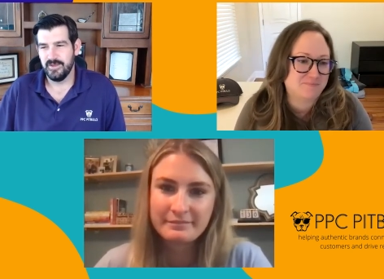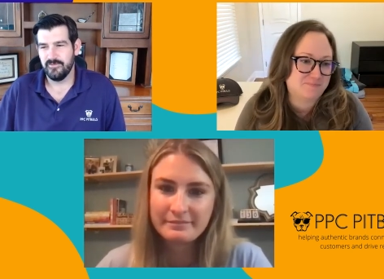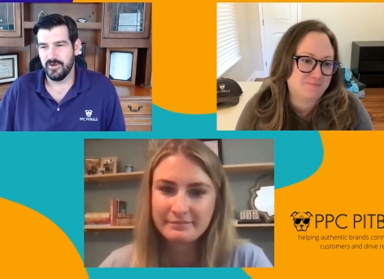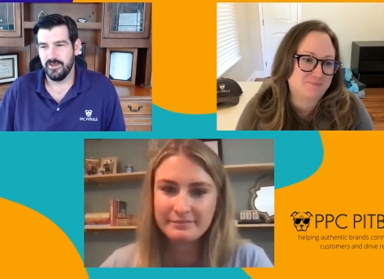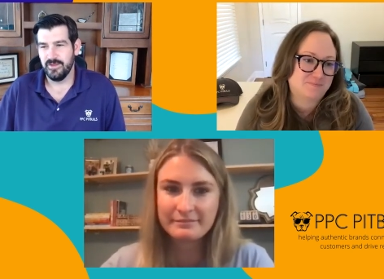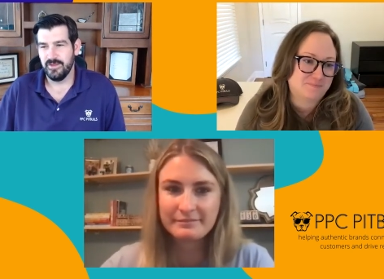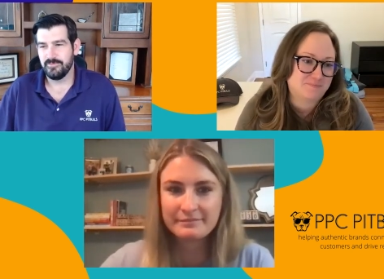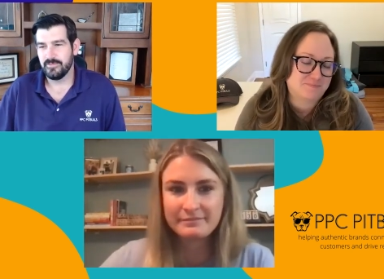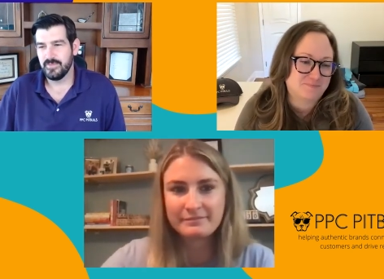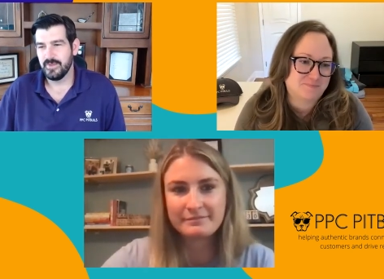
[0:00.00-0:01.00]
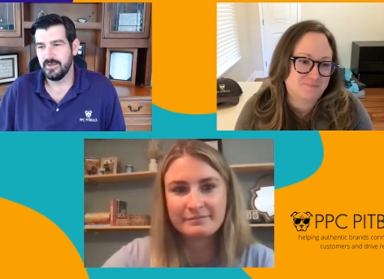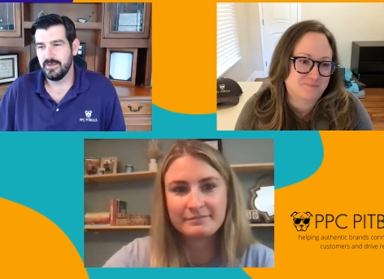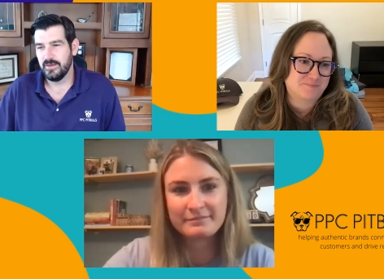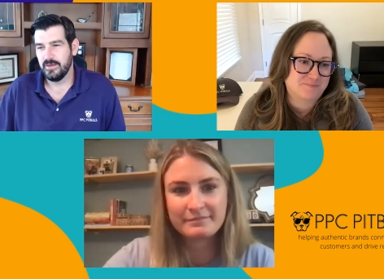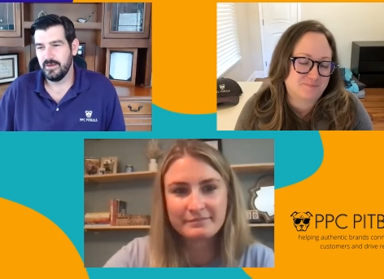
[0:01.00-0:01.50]
Speaker 1: Definitely.
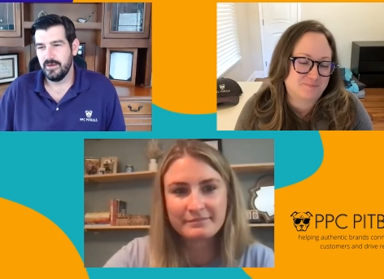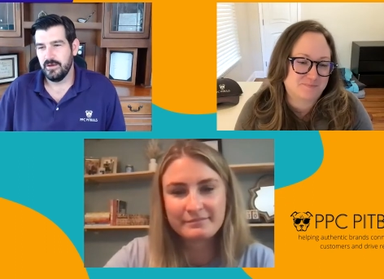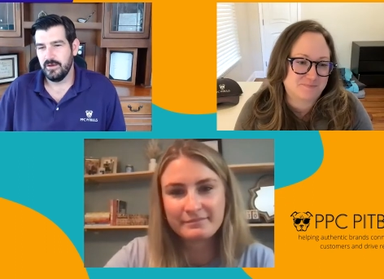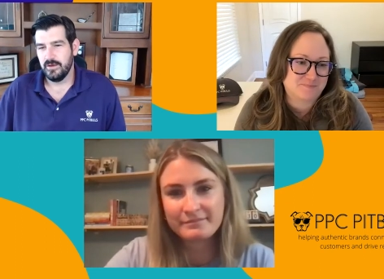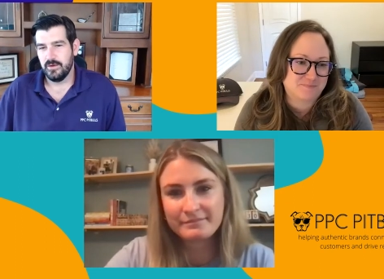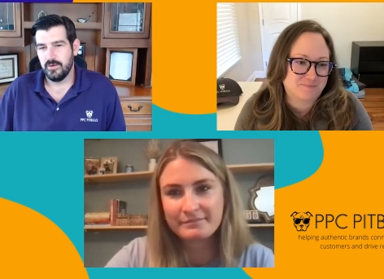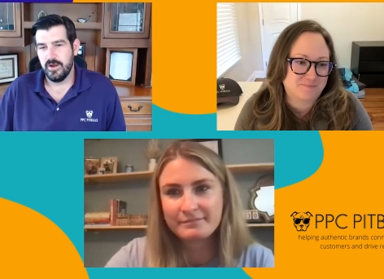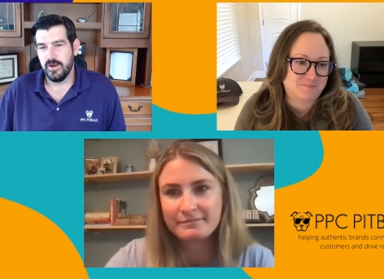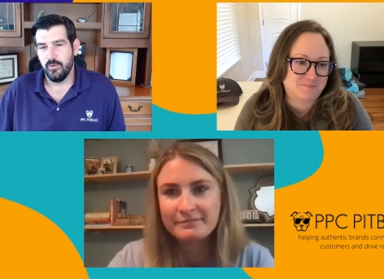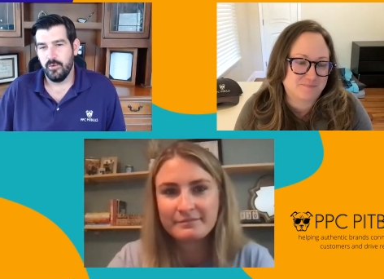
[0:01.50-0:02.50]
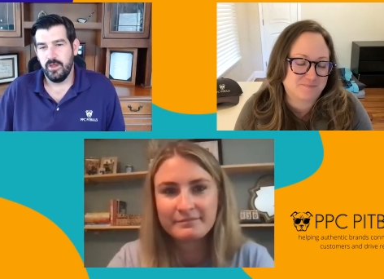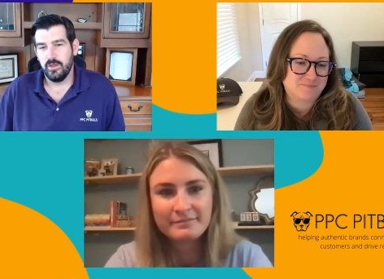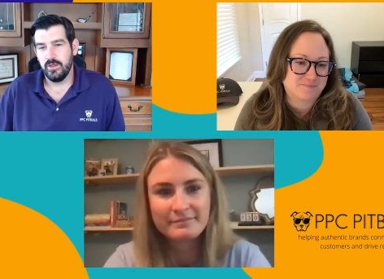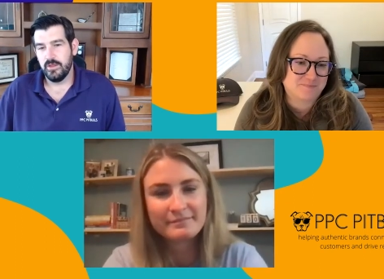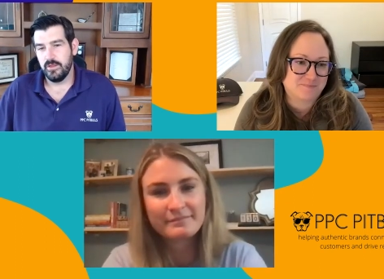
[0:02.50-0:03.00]
All right.
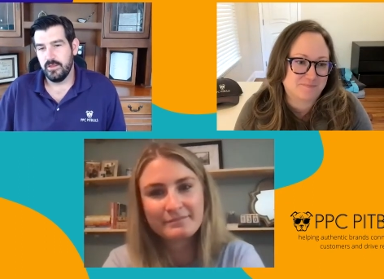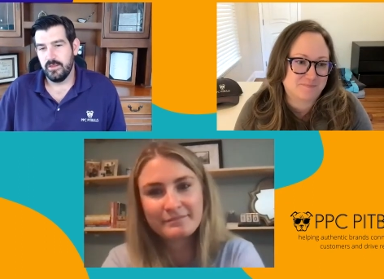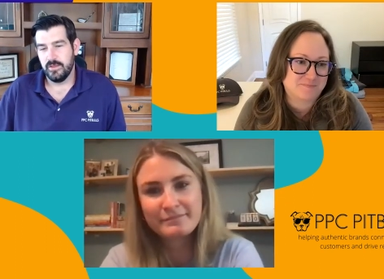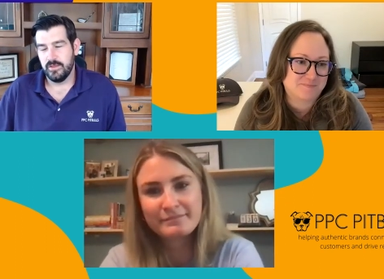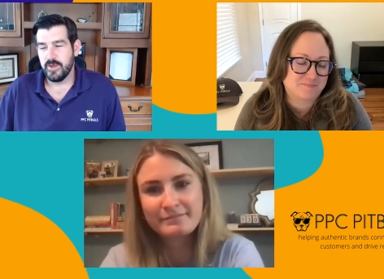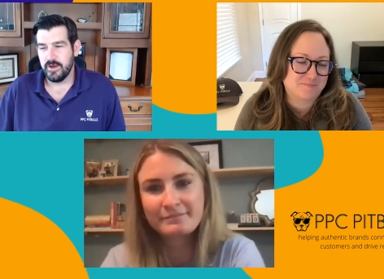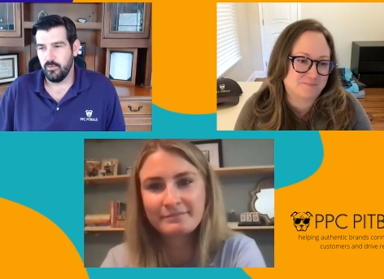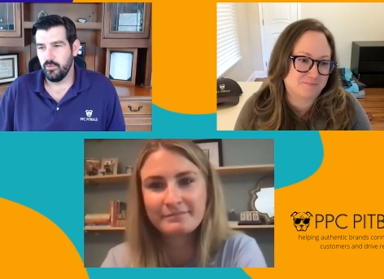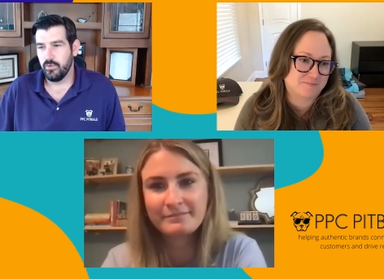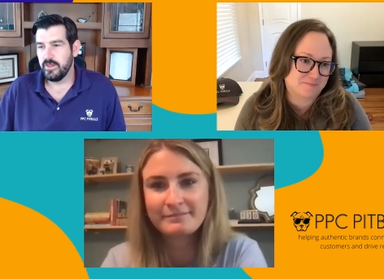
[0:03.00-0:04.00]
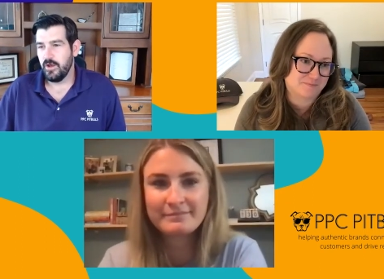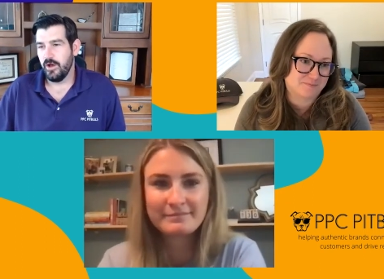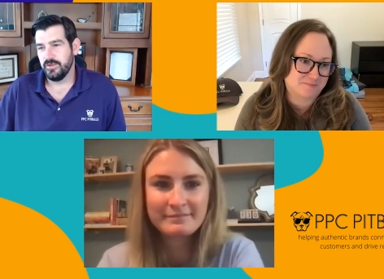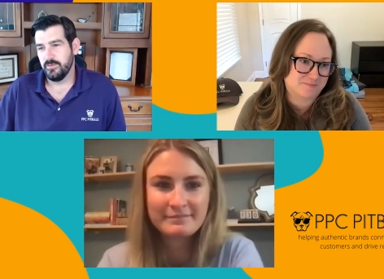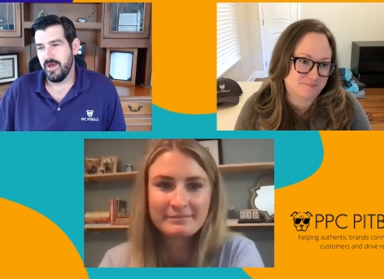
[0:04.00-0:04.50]
Well, this has been a really
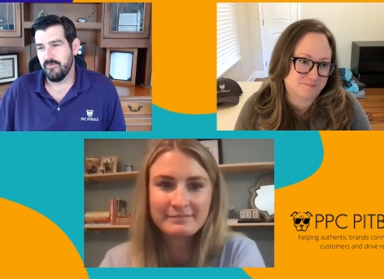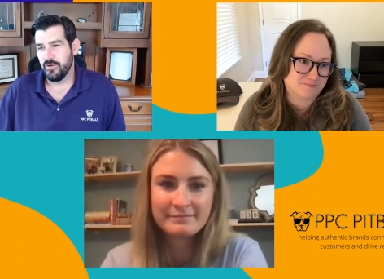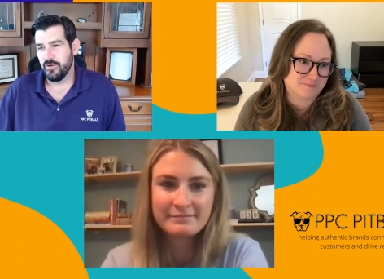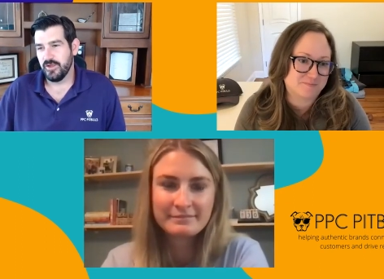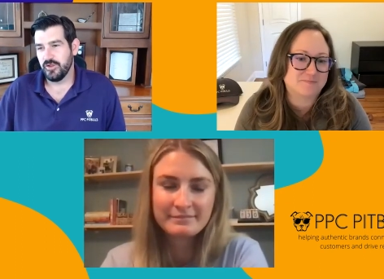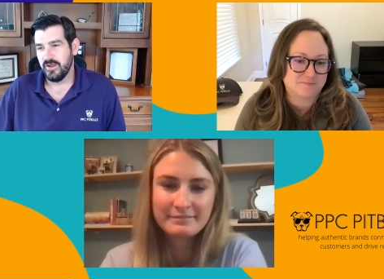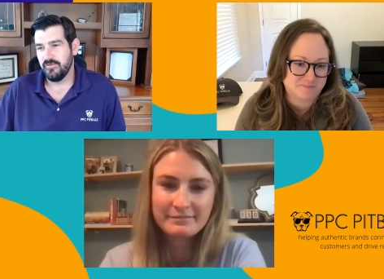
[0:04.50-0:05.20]
awesome conversation.